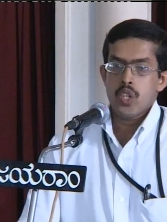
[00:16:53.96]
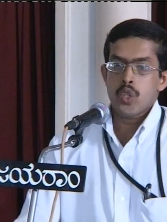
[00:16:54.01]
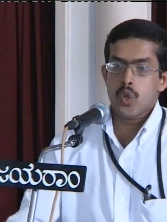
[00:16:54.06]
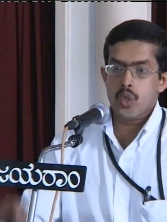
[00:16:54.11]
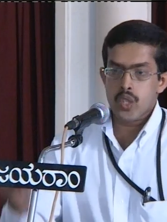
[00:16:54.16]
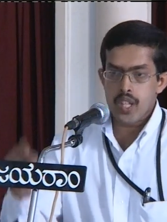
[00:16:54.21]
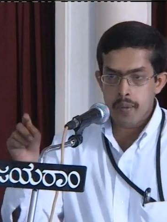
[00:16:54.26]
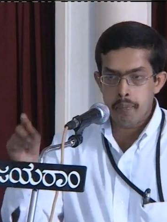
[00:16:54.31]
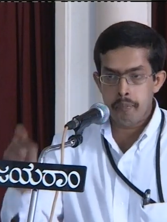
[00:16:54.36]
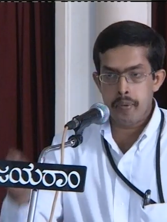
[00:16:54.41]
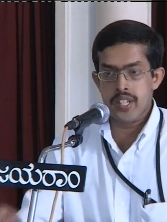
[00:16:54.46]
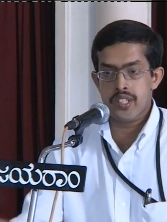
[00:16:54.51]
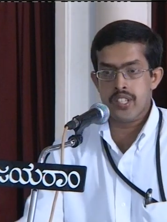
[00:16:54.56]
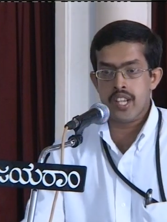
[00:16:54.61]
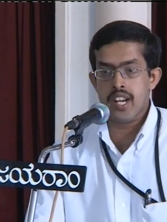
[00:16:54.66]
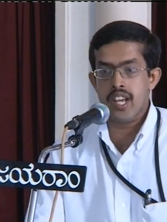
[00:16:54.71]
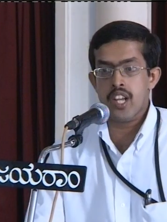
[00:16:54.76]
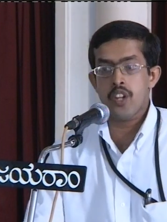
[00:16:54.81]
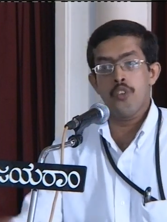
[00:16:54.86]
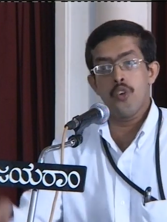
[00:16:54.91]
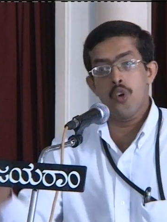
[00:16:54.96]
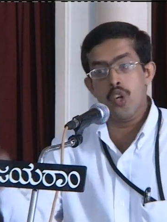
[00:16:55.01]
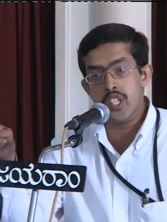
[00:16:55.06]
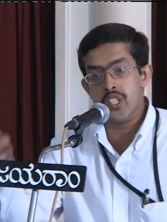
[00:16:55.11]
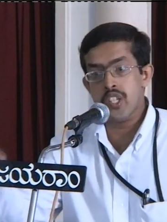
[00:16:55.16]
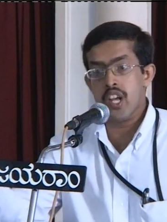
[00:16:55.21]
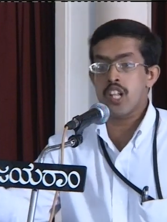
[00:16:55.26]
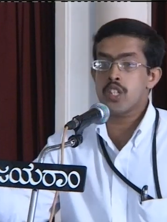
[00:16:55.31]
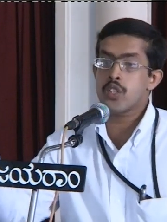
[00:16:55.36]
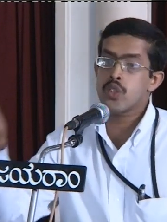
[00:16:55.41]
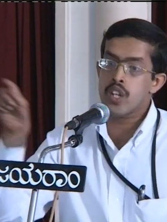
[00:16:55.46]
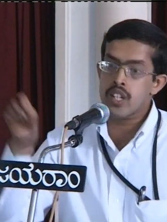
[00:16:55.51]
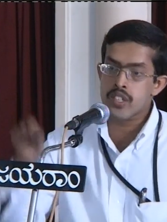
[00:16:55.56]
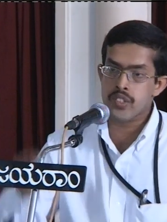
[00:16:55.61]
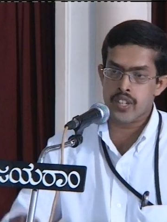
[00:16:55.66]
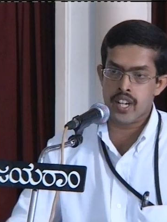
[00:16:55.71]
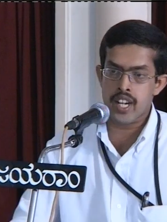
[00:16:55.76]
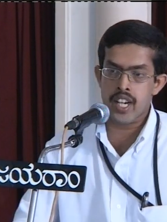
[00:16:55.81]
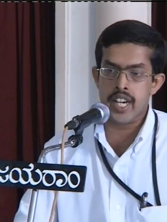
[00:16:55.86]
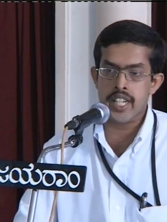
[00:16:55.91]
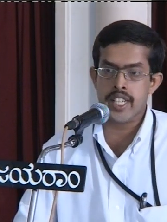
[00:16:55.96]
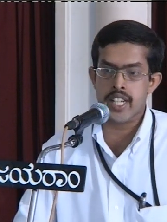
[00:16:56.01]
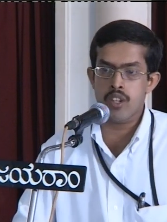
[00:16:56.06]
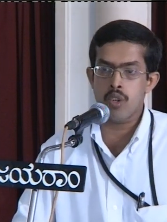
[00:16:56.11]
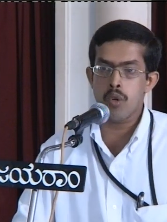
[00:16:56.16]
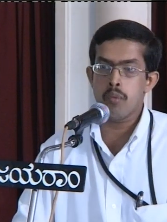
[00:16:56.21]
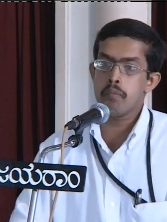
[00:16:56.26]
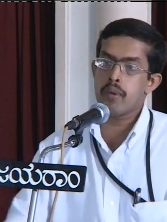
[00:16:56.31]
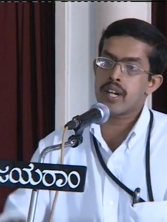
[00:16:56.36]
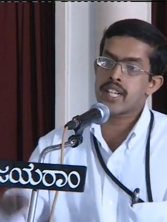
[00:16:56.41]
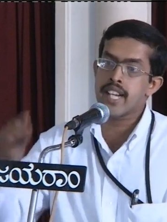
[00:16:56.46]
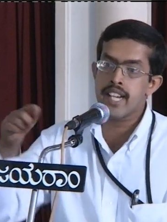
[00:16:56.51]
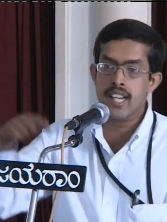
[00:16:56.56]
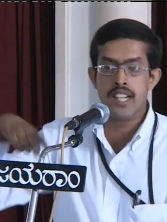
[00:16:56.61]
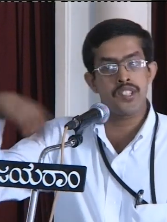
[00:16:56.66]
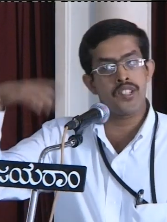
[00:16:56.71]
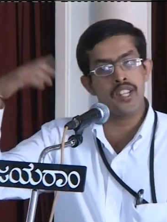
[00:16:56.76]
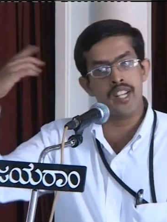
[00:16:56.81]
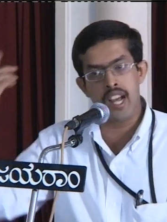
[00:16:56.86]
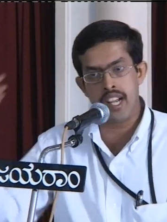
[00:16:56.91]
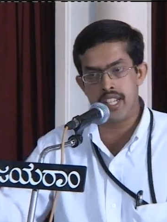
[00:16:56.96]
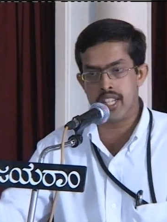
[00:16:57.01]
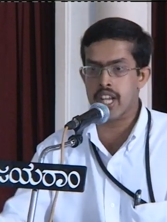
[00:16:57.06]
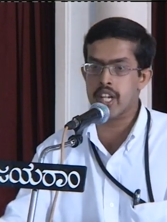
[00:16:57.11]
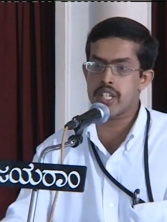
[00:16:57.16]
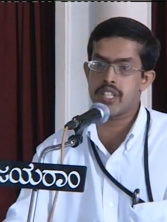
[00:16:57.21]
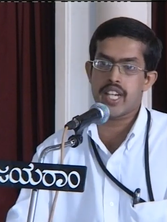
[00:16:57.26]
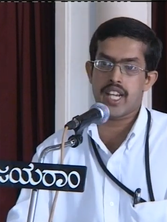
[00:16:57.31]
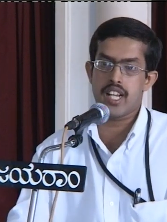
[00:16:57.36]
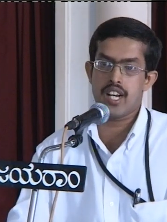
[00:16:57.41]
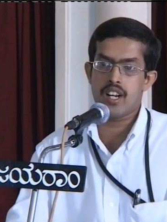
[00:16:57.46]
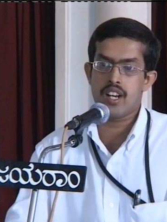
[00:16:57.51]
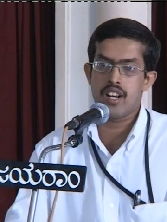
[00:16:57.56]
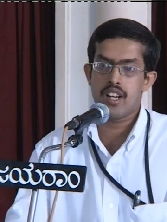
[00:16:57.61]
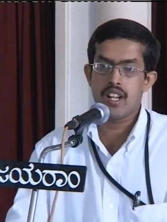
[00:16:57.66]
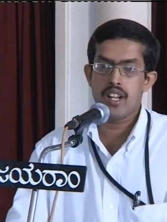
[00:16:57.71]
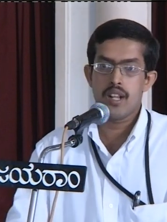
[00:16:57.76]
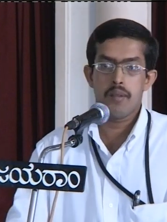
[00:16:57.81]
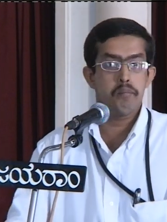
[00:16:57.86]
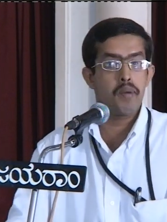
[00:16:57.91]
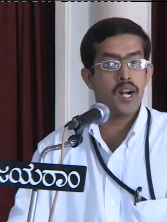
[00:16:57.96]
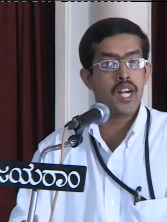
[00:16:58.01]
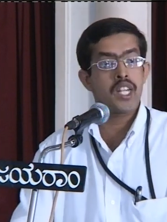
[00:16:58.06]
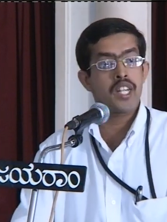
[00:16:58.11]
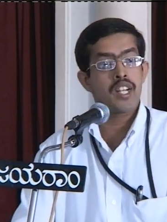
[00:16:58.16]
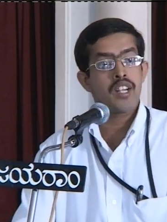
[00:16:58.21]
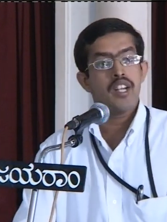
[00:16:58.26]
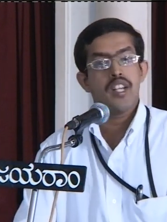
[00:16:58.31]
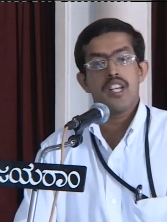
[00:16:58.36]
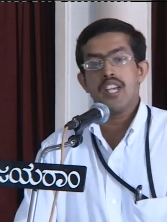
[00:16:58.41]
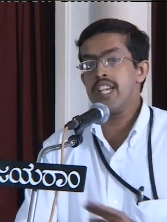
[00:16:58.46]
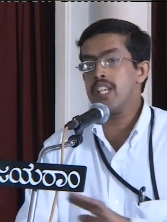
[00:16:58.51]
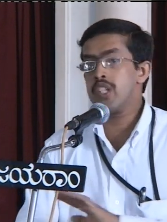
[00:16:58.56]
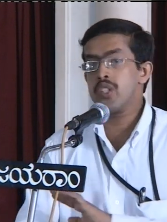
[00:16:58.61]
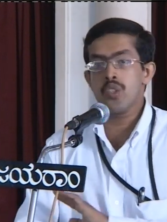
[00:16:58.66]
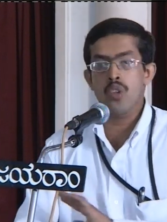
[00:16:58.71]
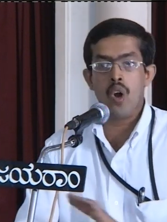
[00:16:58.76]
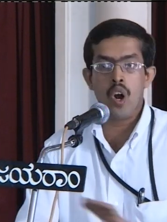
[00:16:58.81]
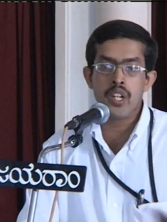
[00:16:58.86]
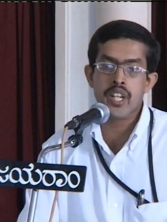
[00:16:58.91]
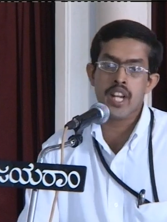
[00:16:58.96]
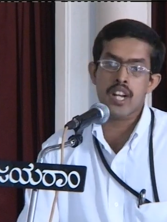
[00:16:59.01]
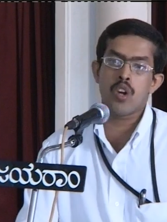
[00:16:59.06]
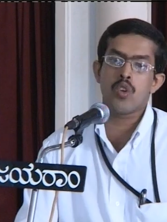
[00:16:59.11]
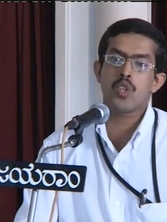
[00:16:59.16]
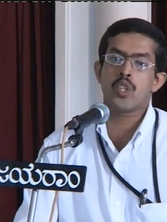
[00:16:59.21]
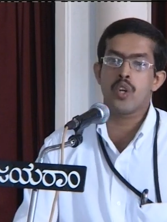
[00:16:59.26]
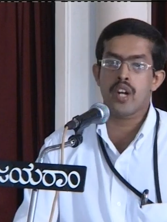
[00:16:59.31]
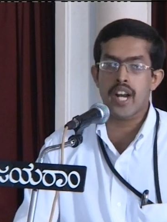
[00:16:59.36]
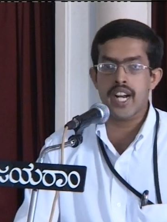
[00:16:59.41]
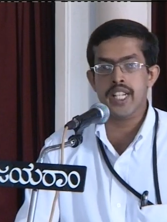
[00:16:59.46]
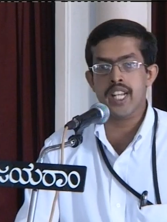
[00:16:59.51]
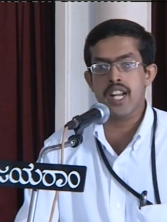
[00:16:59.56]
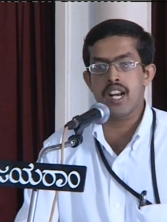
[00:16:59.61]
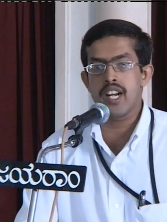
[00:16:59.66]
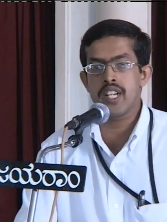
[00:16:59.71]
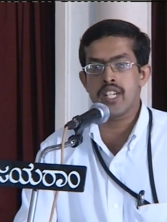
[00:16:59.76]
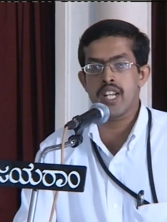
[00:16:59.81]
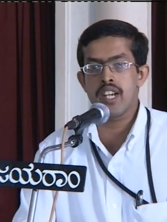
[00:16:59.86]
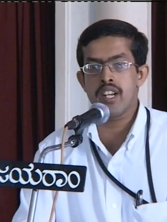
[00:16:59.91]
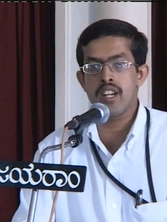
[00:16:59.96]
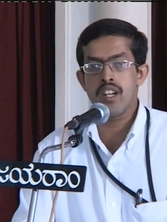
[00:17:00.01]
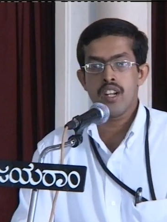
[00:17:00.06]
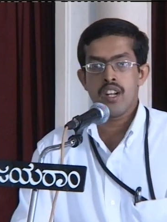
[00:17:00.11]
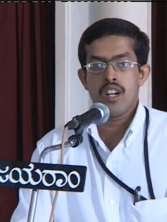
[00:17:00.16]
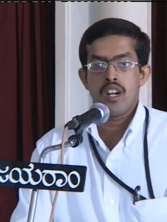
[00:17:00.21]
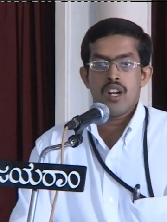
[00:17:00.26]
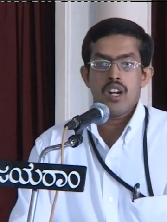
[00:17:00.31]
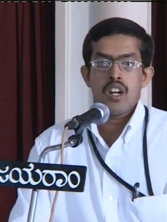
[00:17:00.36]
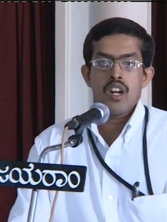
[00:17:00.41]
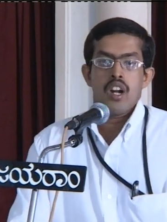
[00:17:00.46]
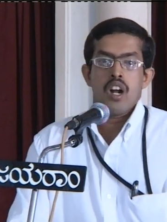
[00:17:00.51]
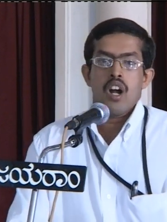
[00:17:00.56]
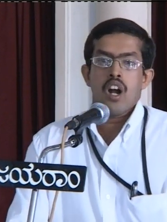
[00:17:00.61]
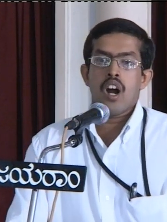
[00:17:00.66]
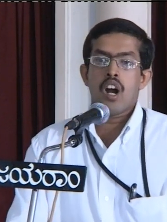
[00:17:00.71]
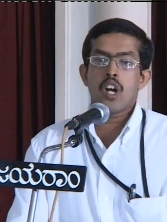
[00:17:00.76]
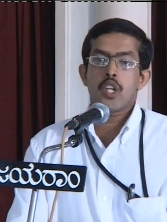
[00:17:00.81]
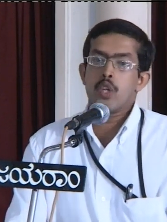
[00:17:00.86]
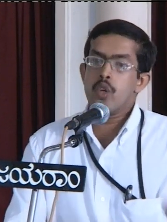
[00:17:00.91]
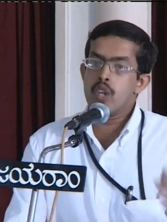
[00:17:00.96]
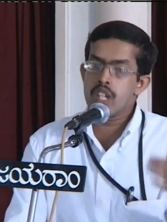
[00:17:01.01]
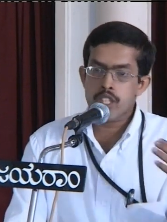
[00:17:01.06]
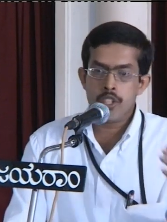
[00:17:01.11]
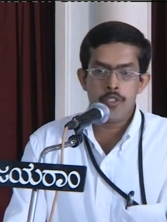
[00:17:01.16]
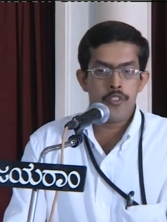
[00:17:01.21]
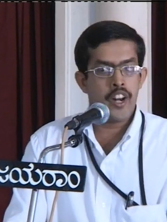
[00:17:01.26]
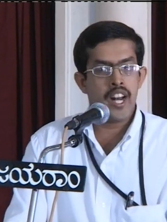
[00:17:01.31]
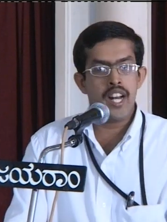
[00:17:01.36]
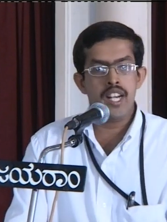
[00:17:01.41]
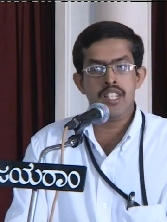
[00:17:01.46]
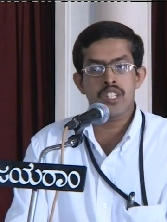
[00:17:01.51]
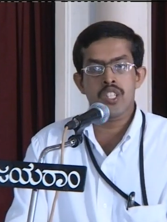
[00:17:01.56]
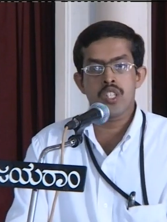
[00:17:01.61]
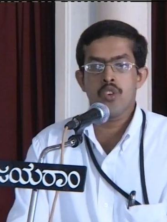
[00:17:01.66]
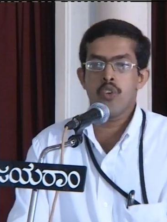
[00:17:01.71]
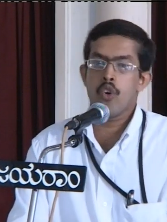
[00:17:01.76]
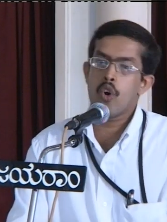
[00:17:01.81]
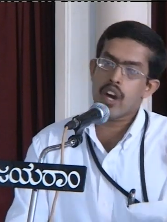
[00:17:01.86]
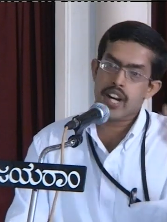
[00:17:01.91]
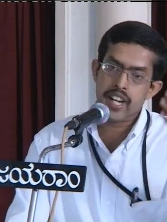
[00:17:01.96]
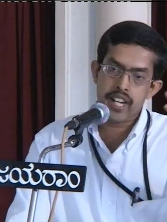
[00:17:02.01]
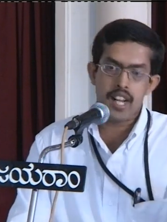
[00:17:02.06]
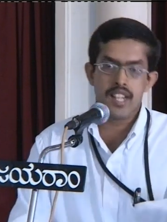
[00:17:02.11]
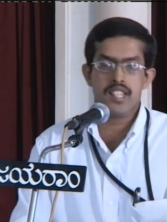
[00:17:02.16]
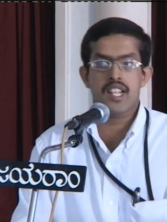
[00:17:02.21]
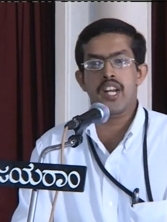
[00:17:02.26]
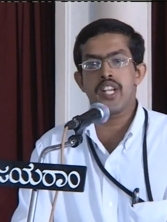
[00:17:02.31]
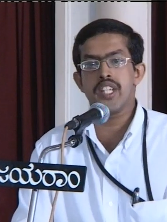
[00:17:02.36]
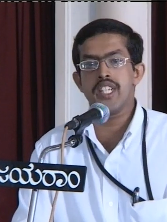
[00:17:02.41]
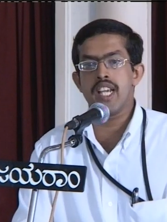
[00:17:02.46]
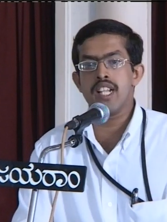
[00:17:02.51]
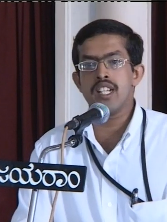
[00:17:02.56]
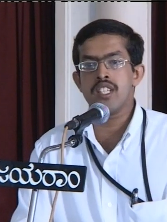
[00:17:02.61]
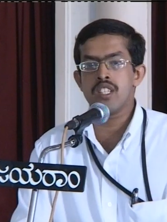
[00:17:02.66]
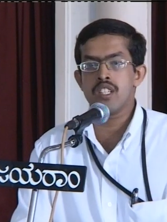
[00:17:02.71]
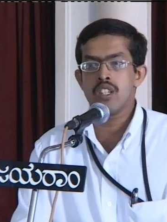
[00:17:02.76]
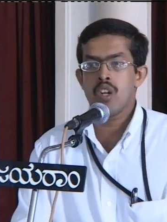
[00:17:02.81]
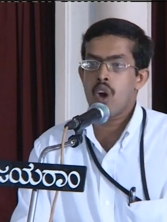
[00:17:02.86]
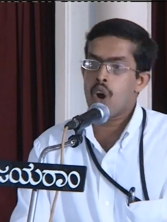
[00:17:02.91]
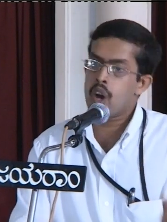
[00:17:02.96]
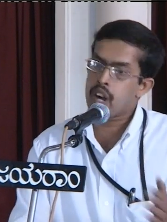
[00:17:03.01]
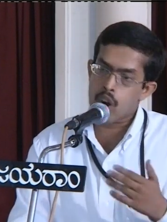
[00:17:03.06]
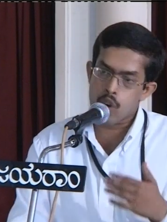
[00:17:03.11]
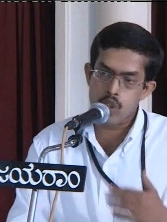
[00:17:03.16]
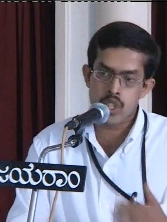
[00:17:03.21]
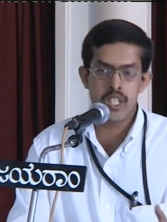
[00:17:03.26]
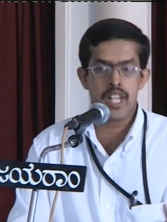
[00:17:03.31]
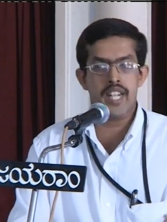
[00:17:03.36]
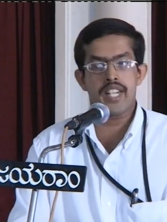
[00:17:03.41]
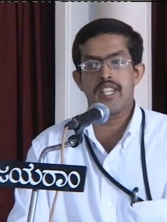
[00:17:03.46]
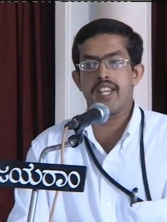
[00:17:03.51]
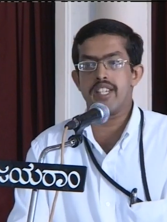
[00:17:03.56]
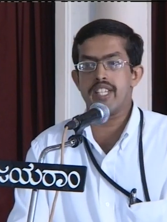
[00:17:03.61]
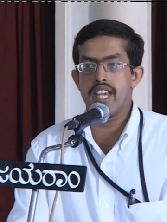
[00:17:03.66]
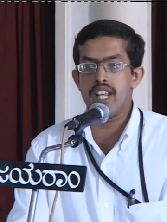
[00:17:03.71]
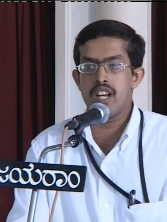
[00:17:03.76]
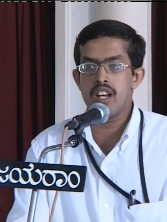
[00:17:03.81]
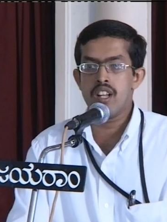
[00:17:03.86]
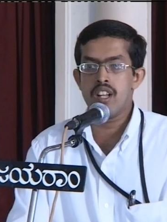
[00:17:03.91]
to the prisoner who is also his relative, but he is in other jail. But he is not allowed to write a letter to his friends who are in other jails or outside the jail.